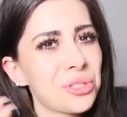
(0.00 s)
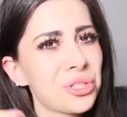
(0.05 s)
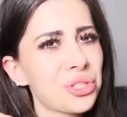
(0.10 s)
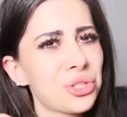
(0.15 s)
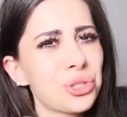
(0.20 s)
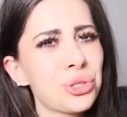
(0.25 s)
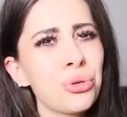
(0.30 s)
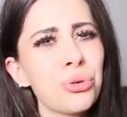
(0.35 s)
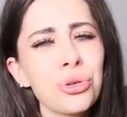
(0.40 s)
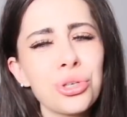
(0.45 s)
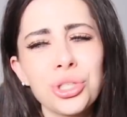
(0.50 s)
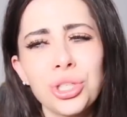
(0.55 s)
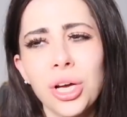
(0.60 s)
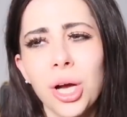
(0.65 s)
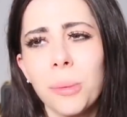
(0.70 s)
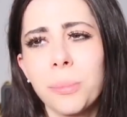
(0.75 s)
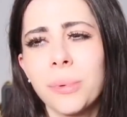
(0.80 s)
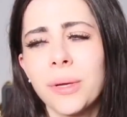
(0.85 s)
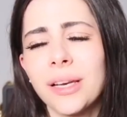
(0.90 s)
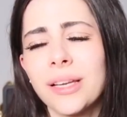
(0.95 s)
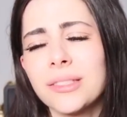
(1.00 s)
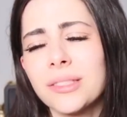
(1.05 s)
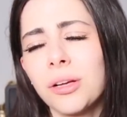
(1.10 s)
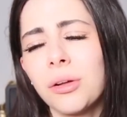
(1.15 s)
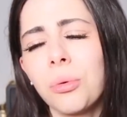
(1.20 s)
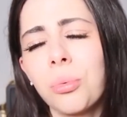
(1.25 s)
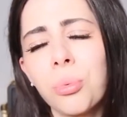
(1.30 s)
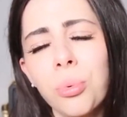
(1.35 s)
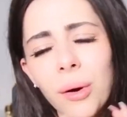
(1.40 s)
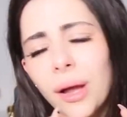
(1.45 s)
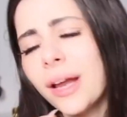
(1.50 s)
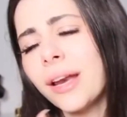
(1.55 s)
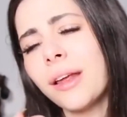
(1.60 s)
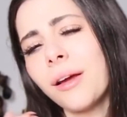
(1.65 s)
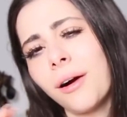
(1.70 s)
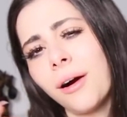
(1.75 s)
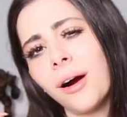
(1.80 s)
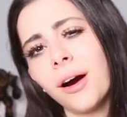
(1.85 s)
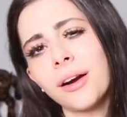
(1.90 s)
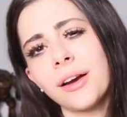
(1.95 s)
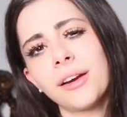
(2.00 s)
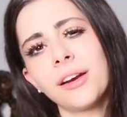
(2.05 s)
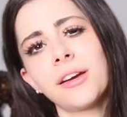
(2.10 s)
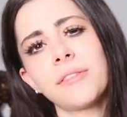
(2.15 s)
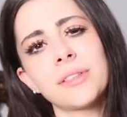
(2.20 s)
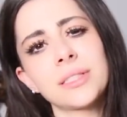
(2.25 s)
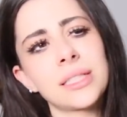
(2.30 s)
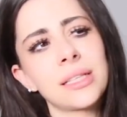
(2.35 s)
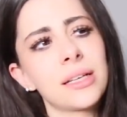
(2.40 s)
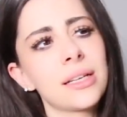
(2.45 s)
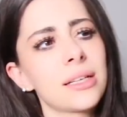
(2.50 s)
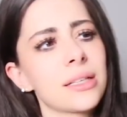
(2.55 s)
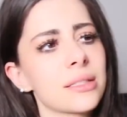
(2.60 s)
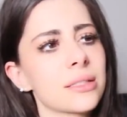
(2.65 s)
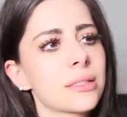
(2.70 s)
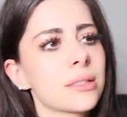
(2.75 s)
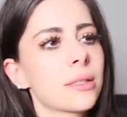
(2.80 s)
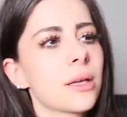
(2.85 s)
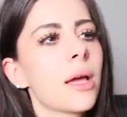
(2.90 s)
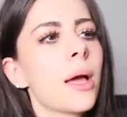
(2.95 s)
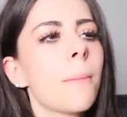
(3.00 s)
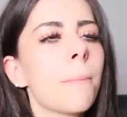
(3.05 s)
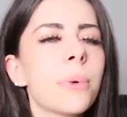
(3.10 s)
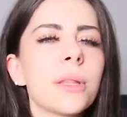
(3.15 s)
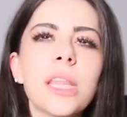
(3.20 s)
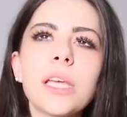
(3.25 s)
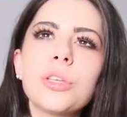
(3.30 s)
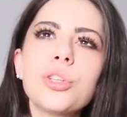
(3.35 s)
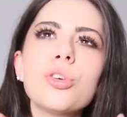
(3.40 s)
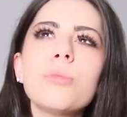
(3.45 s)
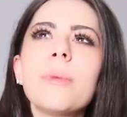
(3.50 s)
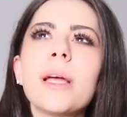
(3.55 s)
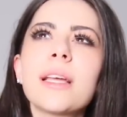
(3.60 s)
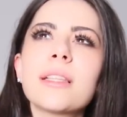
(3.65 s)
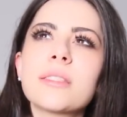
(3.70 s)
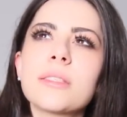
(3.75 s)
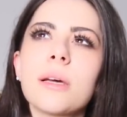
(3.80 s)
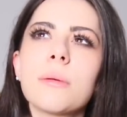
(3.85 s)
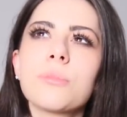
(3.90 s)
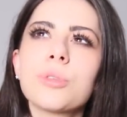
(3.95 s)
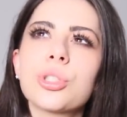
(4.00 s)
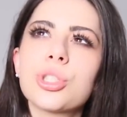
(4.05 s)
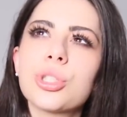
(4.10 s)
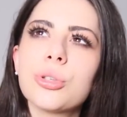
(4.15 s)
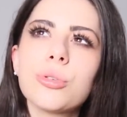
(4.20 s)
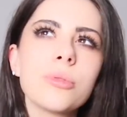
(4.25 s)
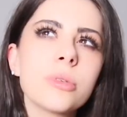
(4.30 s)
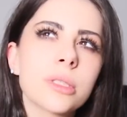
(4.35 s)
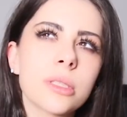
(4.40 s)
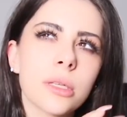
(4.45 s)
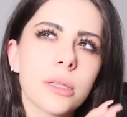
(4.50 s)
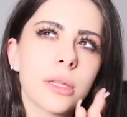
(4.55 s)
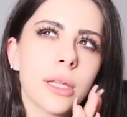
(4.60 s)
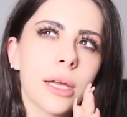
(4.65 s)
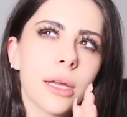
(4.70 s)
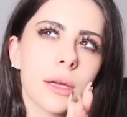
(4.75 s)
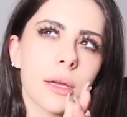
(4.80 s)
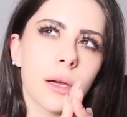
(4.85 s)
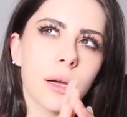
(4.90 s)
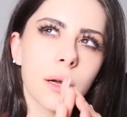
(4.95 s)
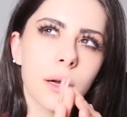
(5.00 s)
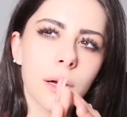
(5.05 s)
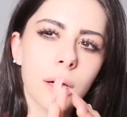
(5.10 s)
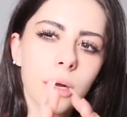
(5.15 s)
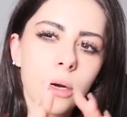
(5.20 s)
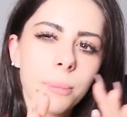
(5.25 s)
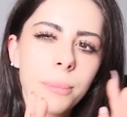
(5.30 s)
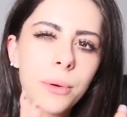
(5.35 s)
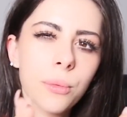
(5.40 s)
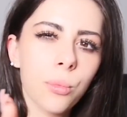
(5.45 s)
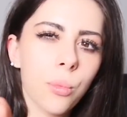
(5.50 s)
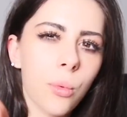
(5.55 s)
but shoe shopping is already hard enough as it is. But they do make some shoes that like are a bit